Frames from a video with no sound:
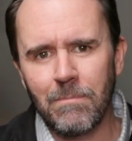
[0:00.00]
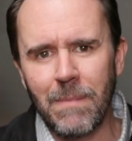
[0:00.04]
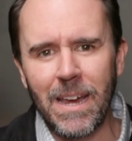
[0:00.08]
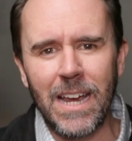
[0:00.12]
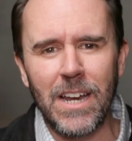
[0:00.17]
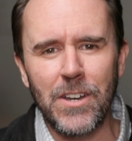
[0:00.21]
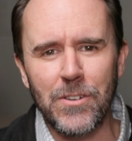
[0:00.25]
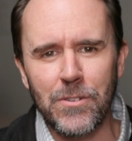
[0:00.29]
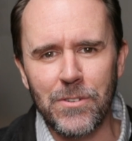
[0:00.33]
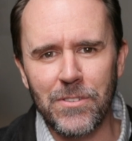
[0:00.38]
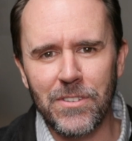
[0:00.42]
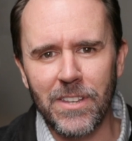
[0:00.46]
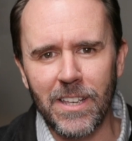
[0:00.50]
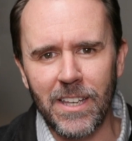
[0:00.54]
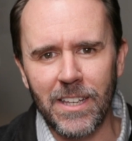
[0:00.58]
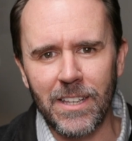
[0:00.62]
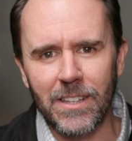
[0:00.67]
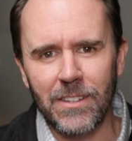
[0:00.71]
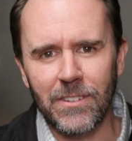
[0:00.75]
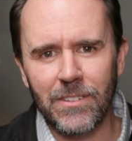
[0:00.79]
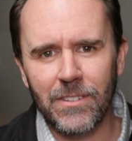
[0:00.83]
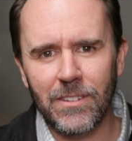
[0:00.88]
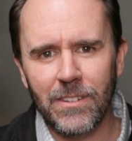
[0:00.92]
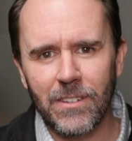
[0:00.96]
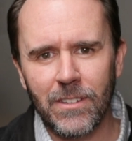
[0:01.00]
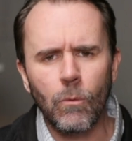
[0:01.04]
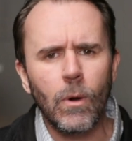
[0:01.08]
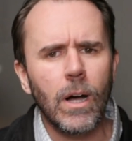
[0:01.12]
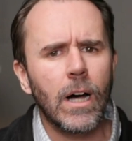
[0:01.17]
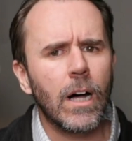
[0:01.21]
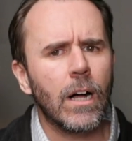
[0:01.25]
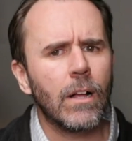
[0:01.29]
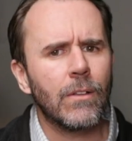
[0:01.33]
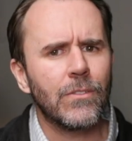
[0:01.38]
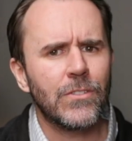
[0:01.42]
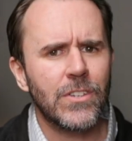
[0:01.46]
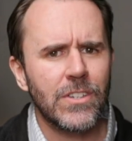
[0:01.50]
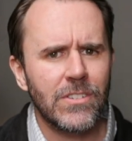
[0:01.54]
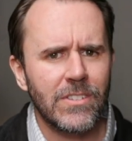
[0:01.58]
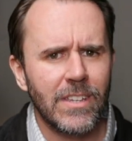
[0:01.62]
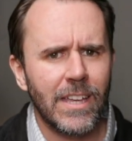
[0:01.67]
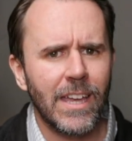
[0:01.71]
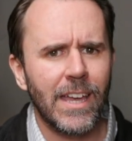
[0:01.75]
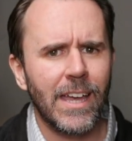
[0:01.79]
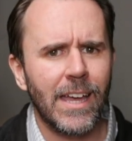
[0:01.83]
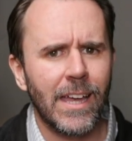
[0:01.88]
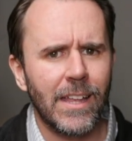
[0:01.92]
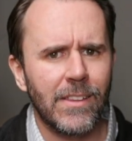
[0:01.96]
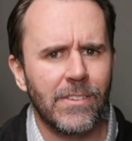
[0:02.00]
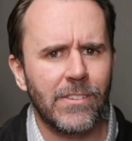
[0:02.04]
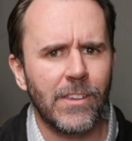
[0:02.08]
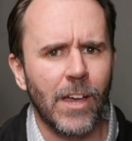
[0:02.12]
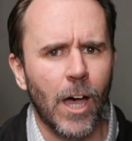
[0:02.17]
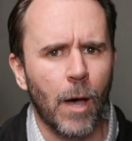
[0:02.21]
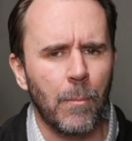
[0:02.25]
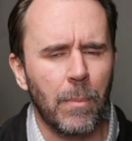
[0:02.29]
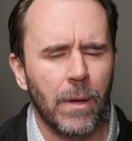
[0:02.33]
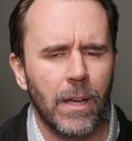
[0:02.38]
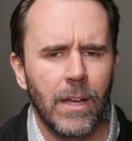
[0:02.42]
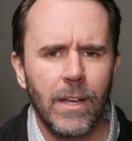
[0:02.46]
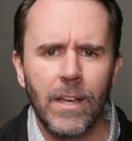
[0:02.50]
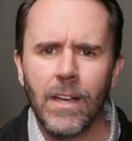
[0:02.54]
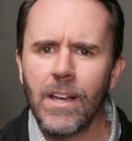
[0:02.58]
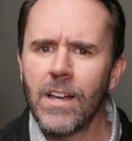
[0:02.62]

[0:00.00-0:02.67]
Manager says, well, just a heads up,